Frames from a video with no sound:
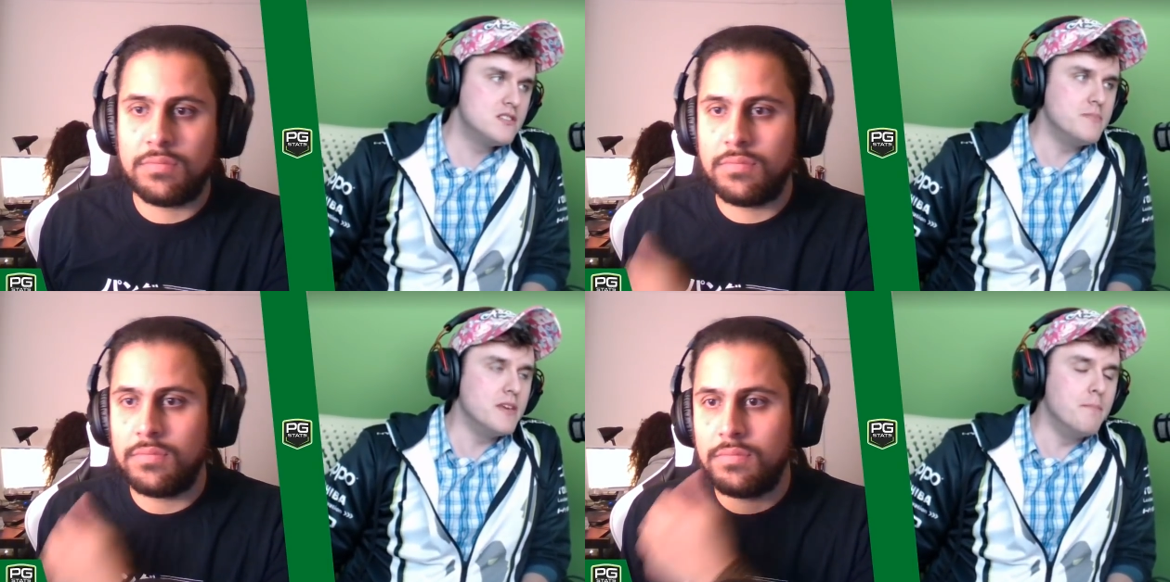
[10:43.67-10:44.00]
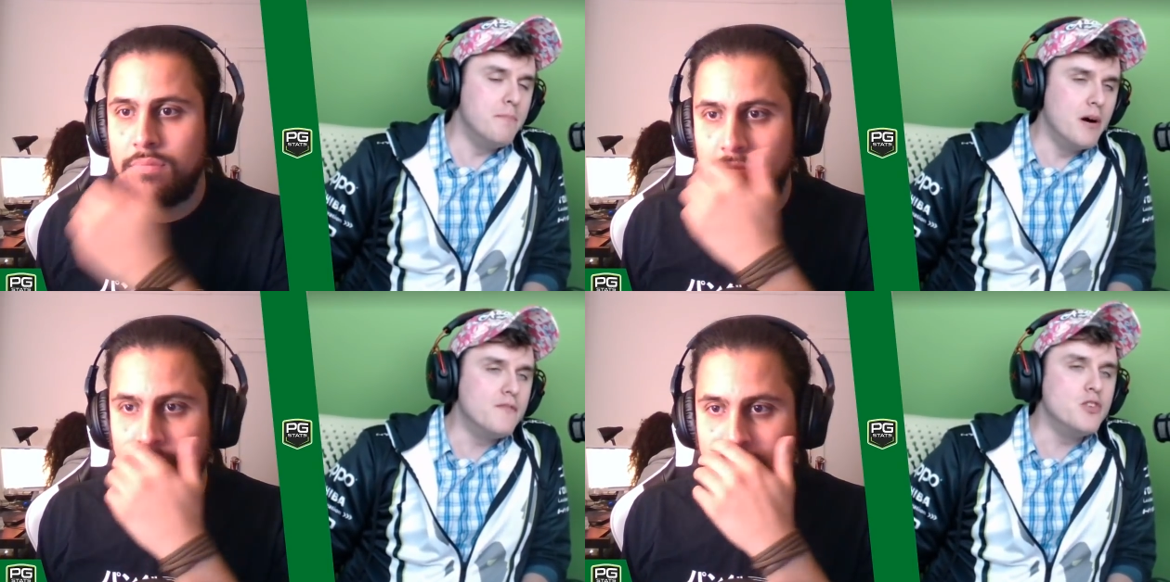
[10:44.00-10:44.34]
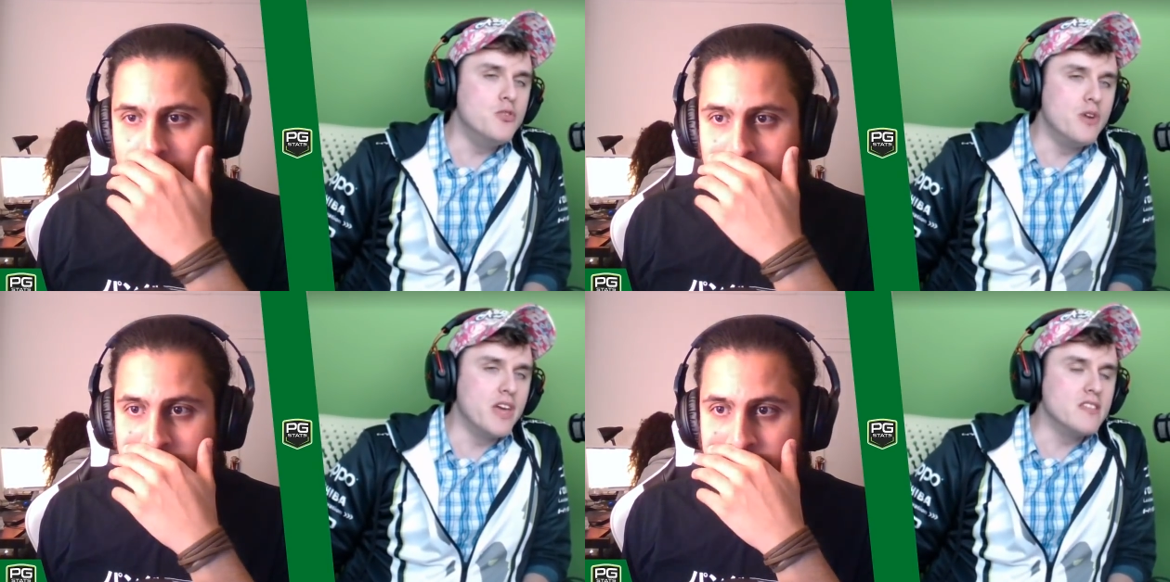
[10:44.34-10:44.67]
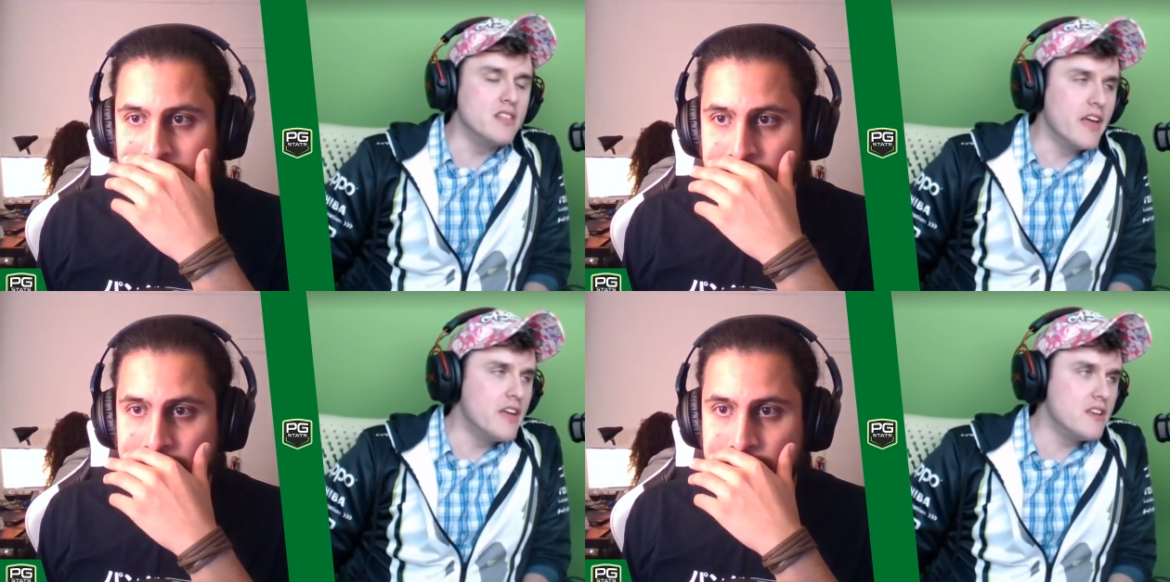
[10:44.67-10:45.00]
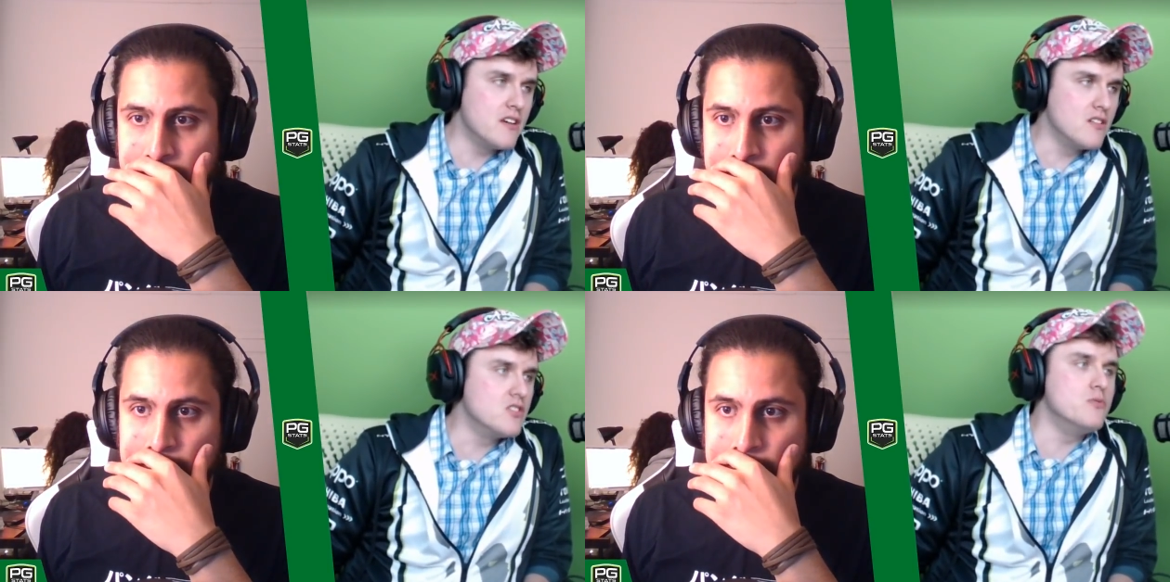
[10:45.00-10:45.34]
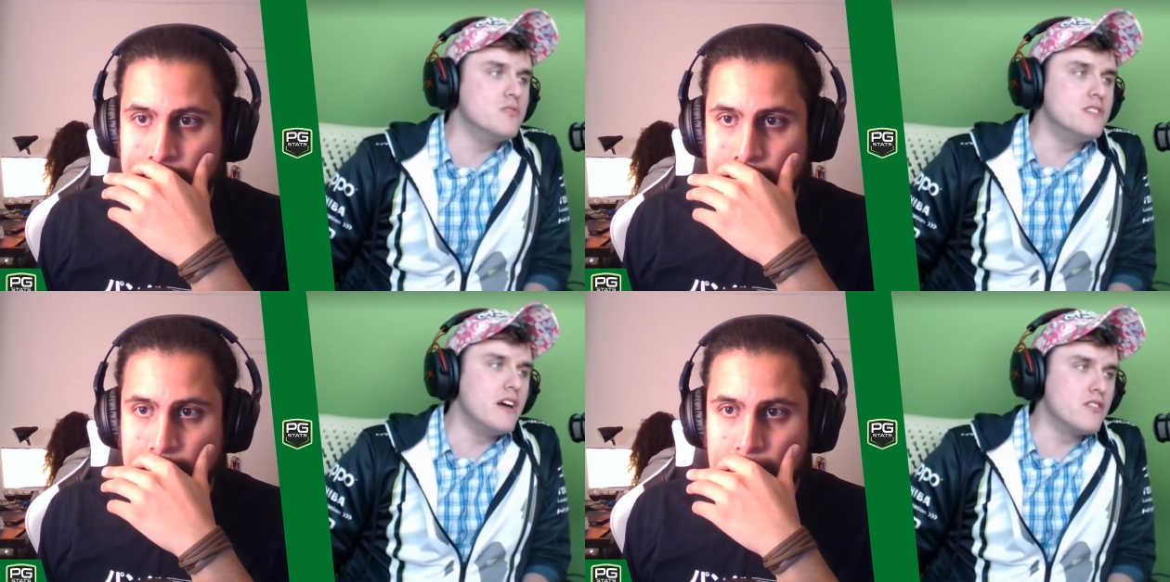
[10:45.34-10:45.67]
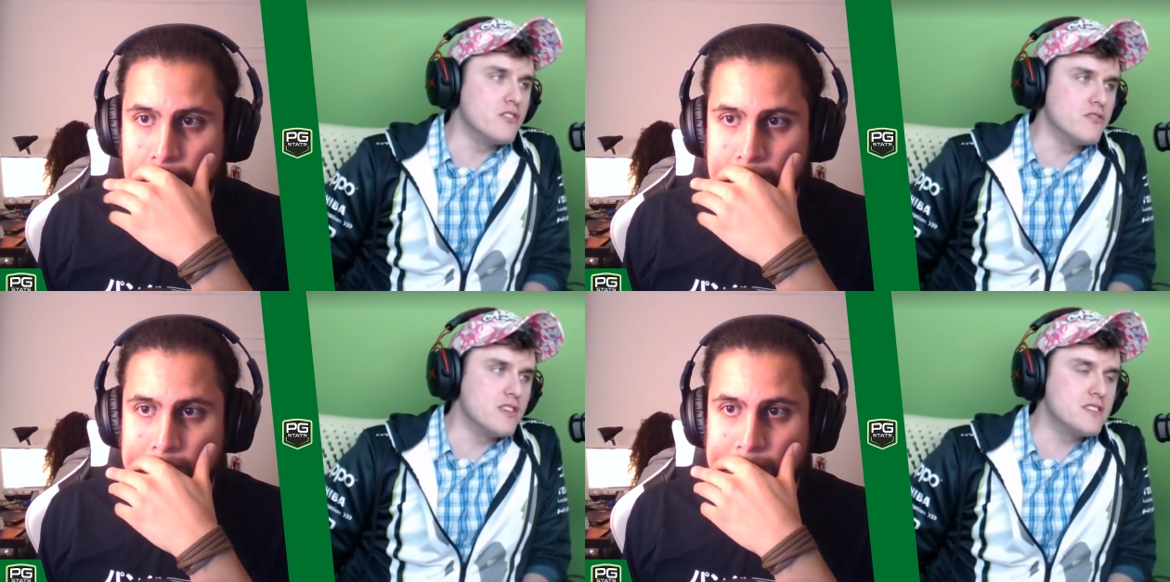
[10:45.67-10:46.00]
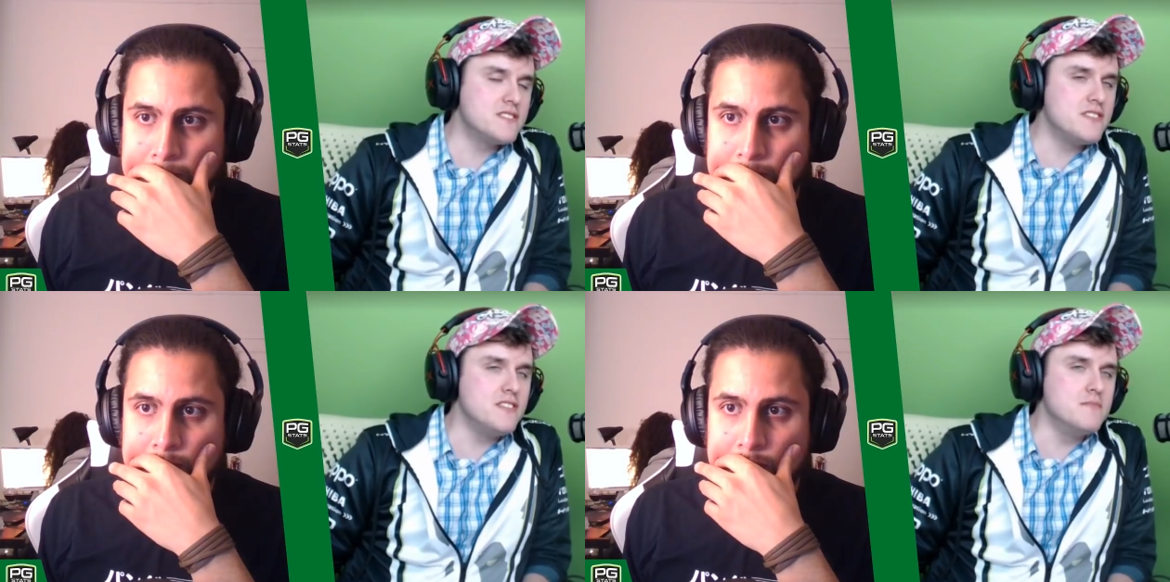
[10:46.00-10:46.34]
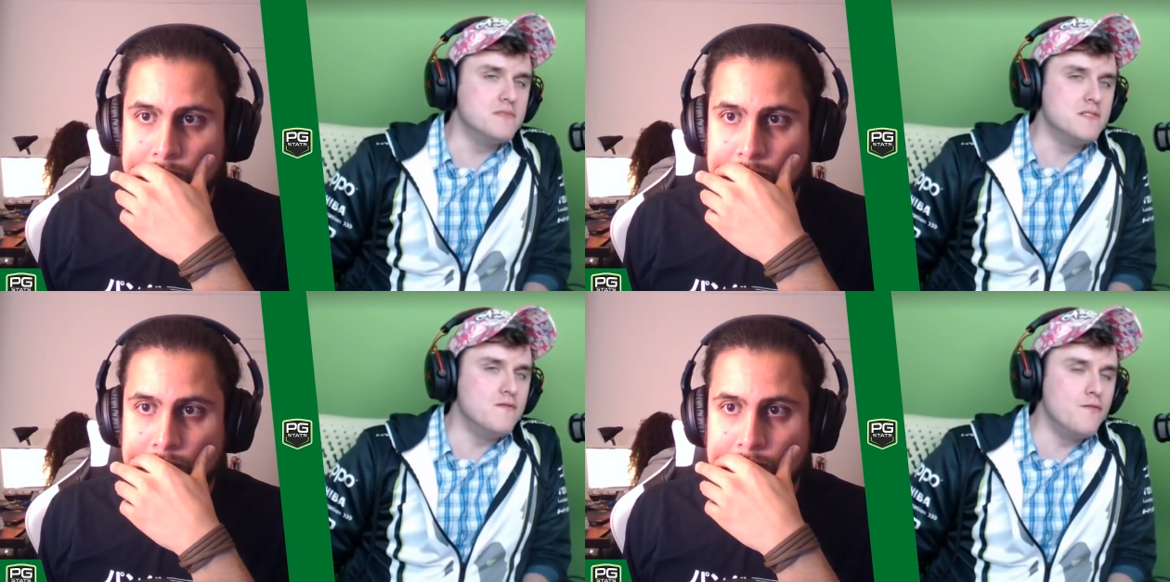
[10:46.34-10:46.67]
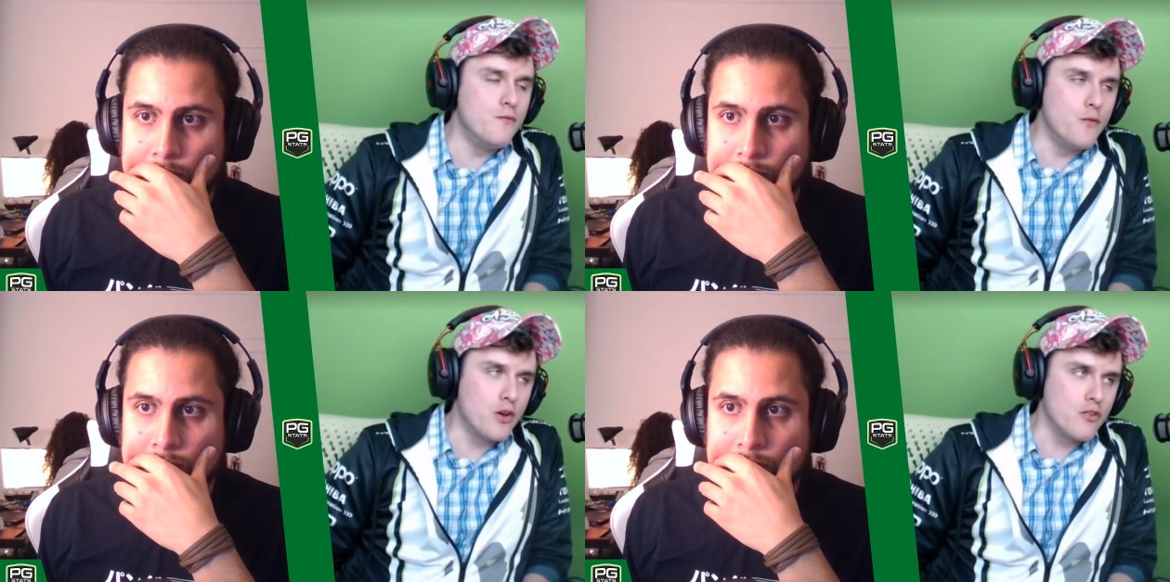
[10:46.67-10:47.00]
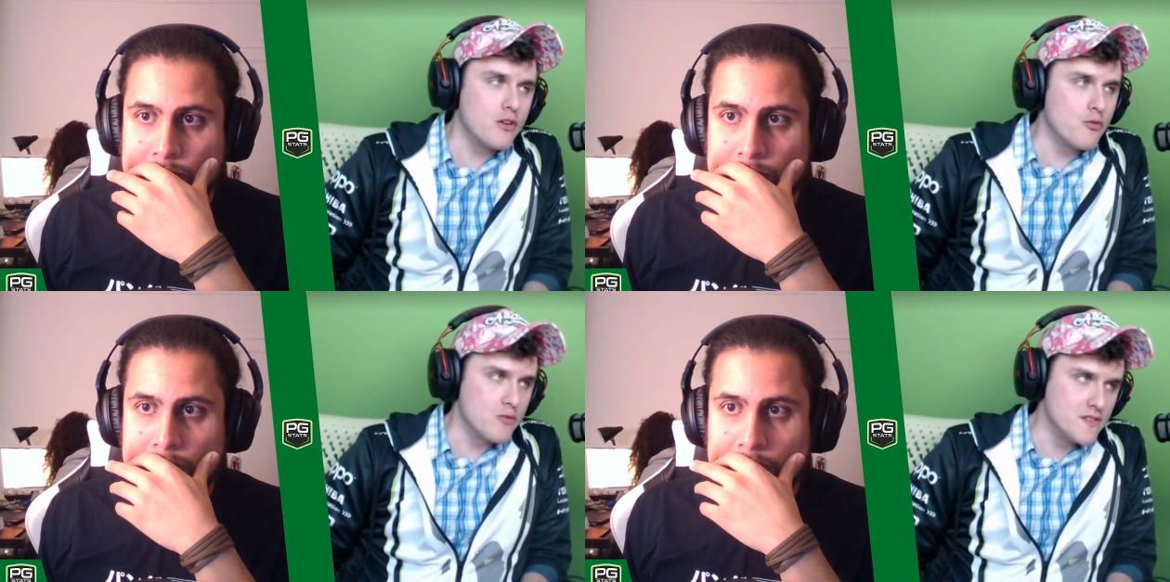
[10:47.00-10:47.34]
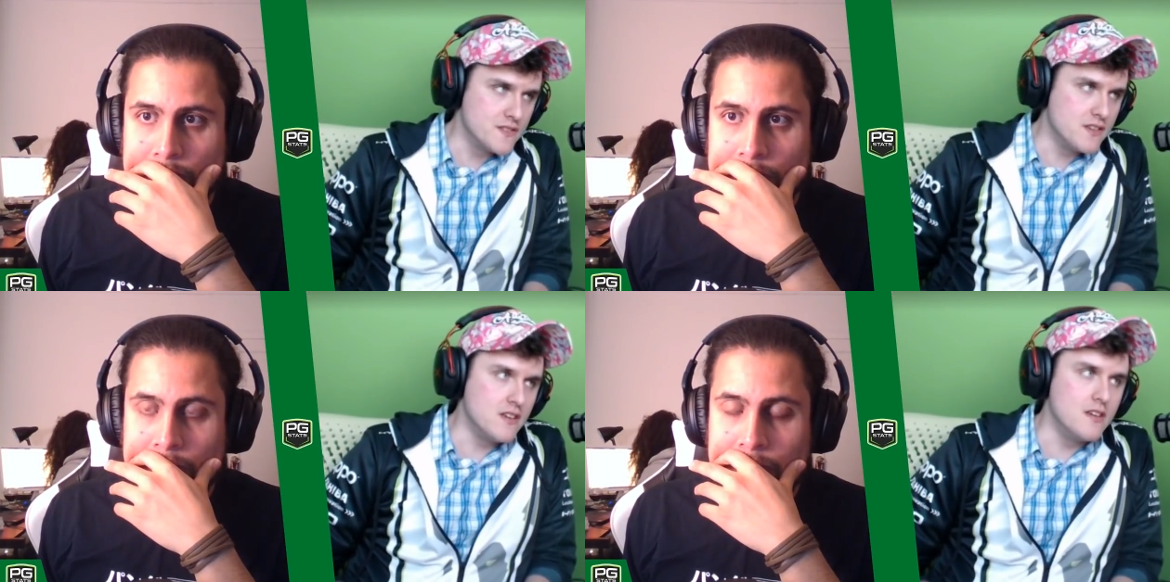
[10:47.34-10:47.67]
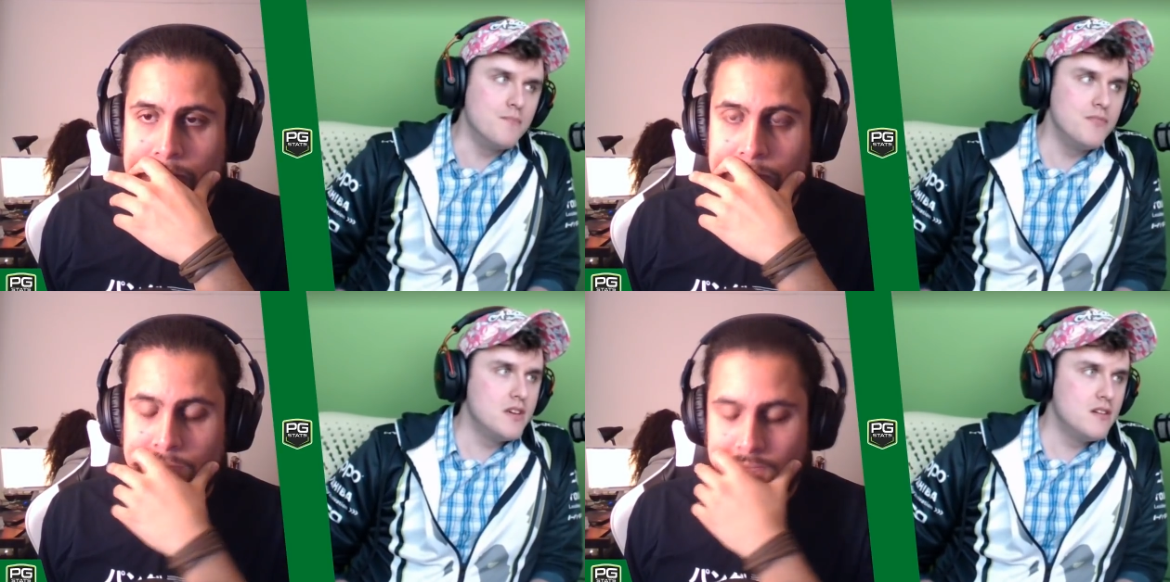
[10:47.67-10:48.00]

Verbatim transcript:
Speaker 1: To be above you and landing on you with down air, that seems very risky